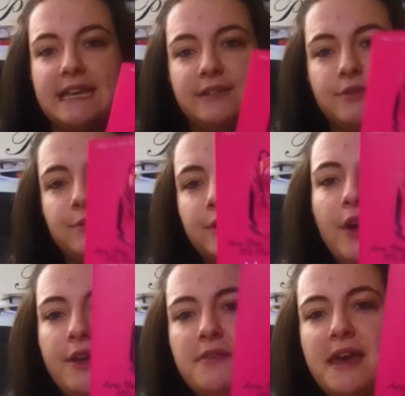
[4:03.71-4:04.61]
it is called
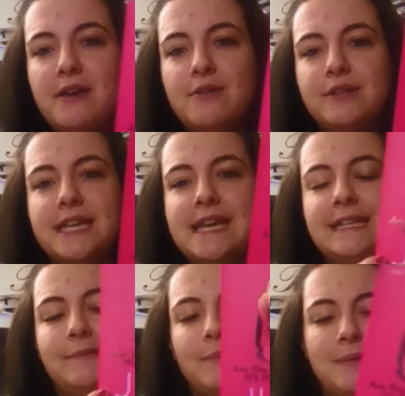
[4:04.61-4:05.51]
Are You There, God?
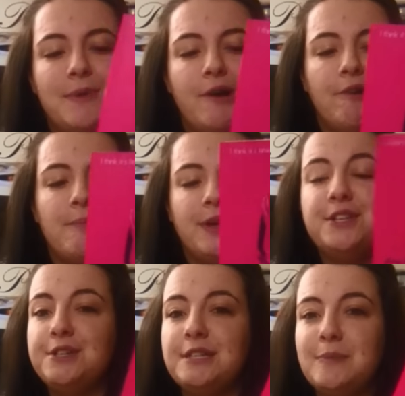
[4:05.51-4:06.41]
It's Me, Margaret
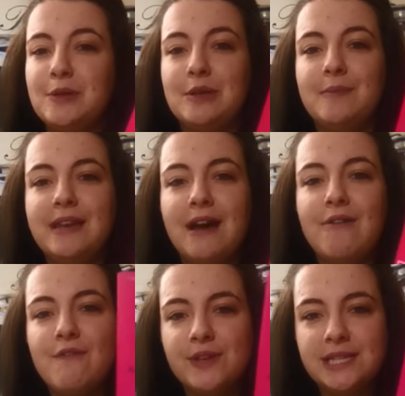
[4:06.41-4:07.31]
by Judy Blume.
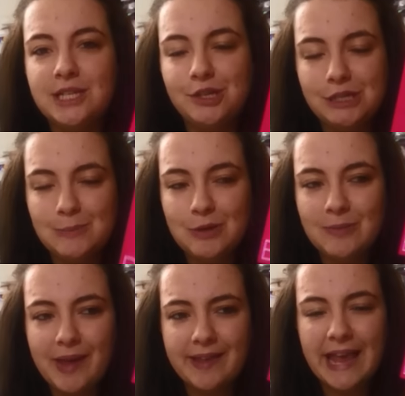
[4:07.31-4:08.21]
Now obviously Judy
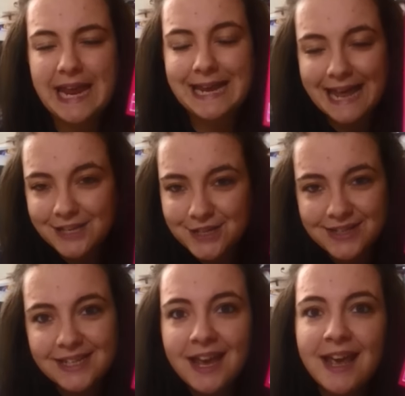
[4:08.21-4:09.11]
Blume is a
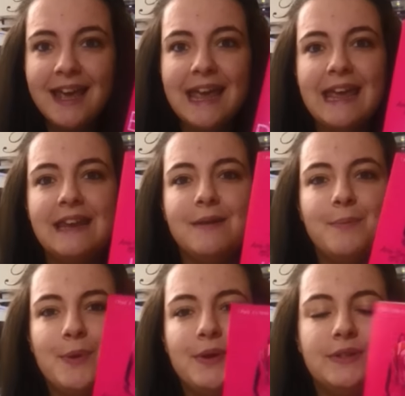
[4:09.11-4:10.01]
legend in
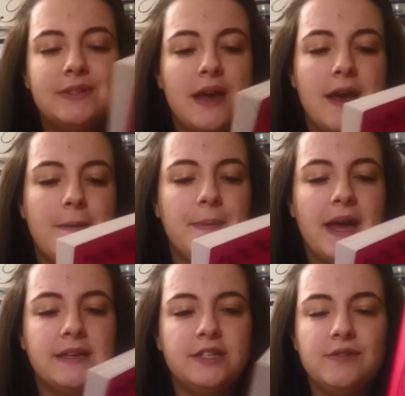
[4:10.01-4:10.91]
books,
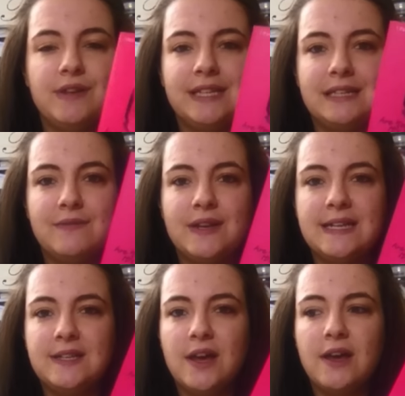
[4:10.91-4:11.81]
and she recently
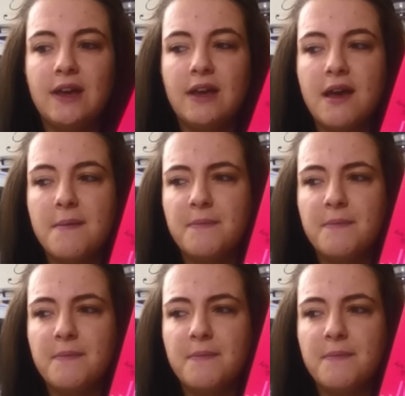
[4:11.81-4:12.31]
released her